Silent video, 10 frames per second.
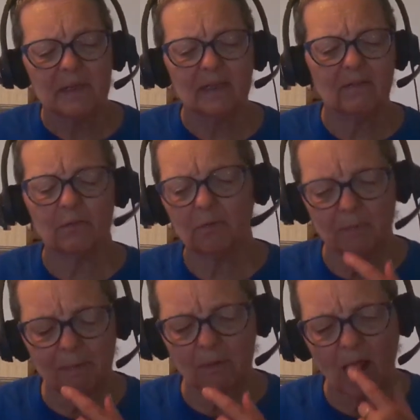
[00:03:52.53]
But he, if we
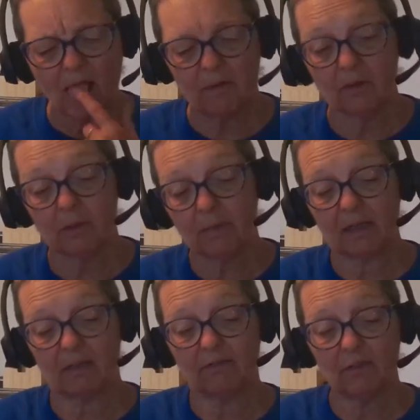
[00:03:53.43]
remember, when we look
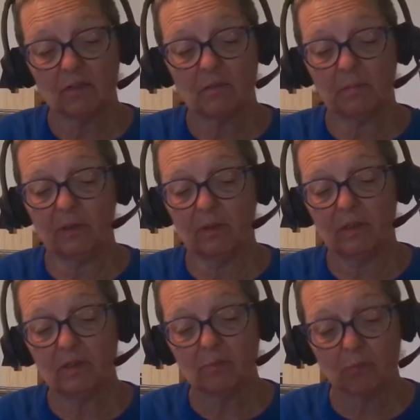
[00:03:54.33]
back at the first of Peter,
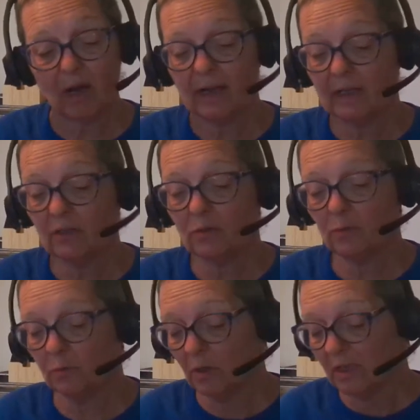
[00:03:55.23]
he's writing
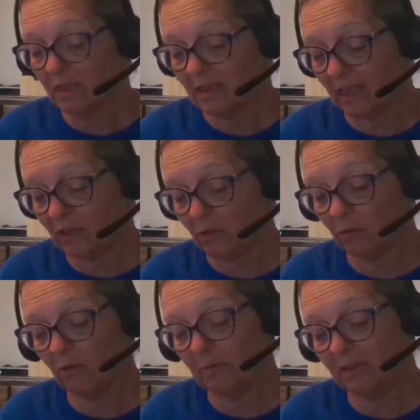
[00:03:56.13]
to saints
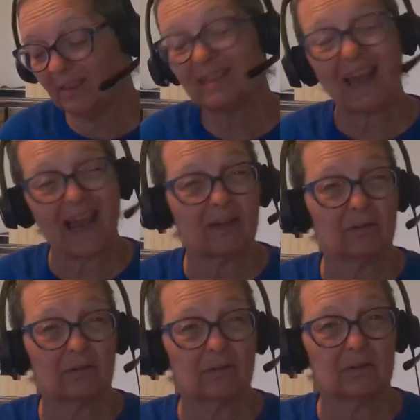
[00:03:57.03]
who have been
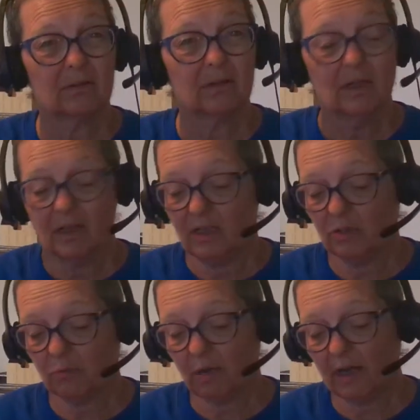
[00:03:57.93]
scattered.
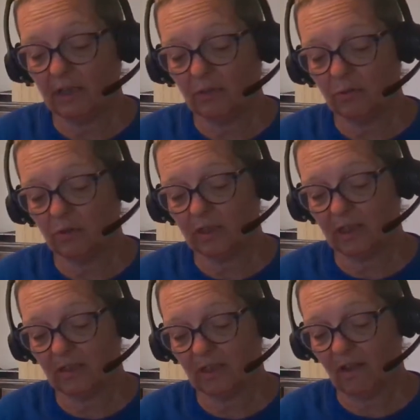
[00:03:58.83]
He's writing to
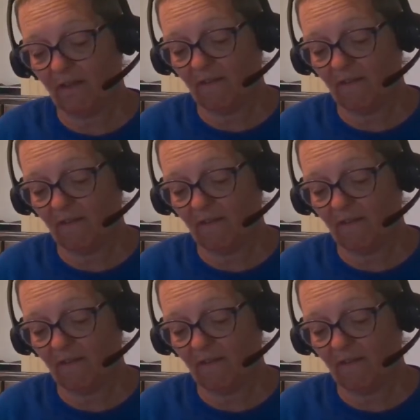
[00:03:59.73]
saints that